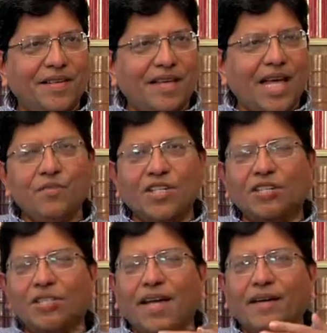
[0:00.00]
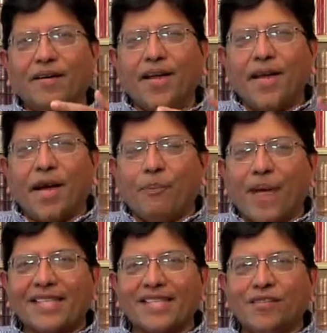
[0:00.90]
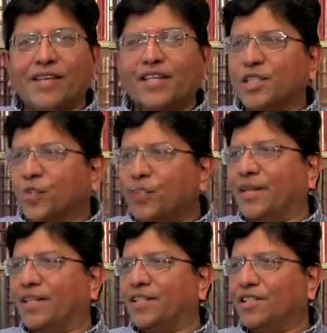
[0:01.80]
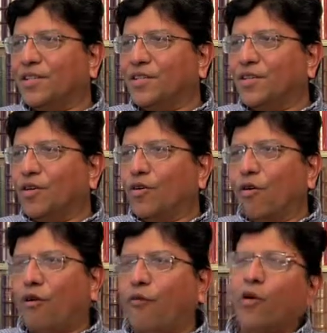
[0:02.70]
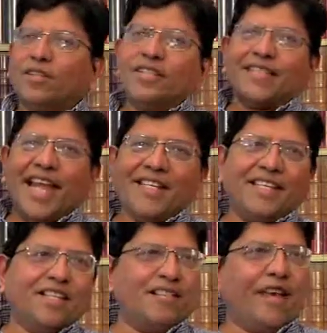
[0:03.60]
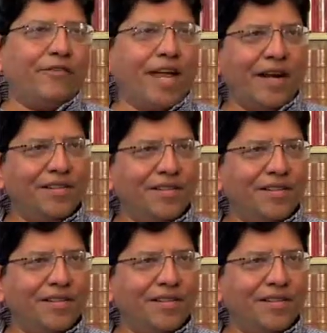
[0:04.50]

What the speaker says: I'm just a passive recipient of what the scientists have done.